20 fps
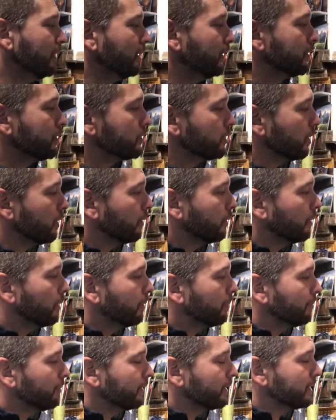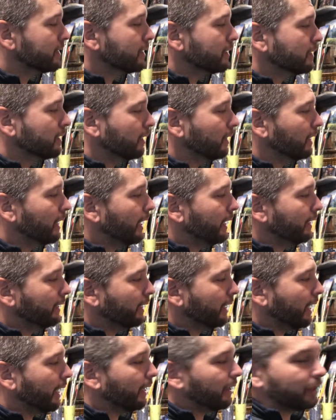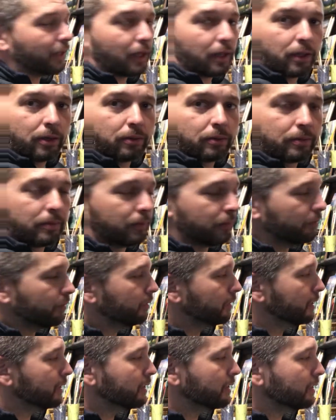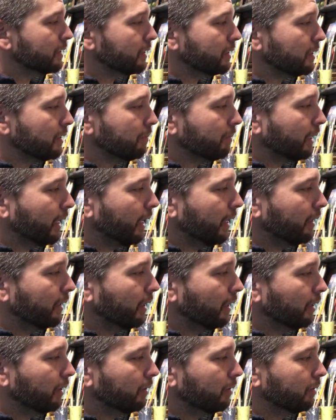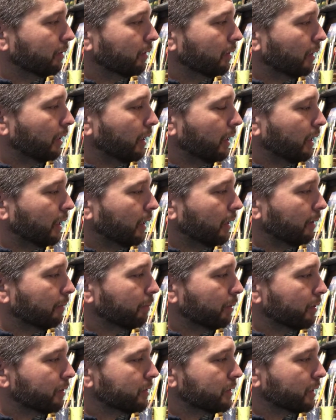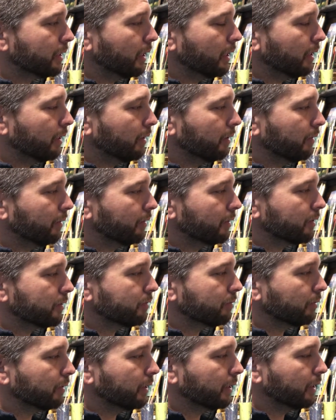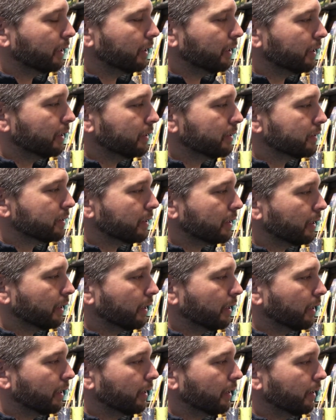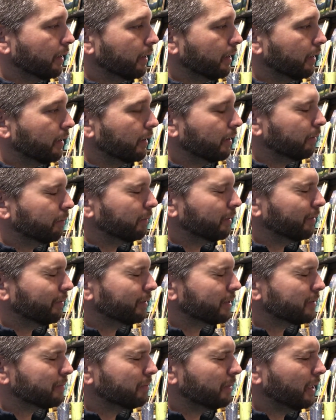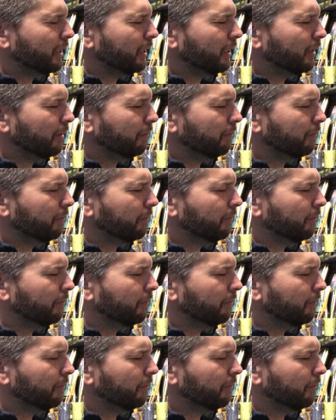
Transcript: So this is a light cad yellow. This is a deep cad yellow. Burnt sienna. This one is, I believe it's medium.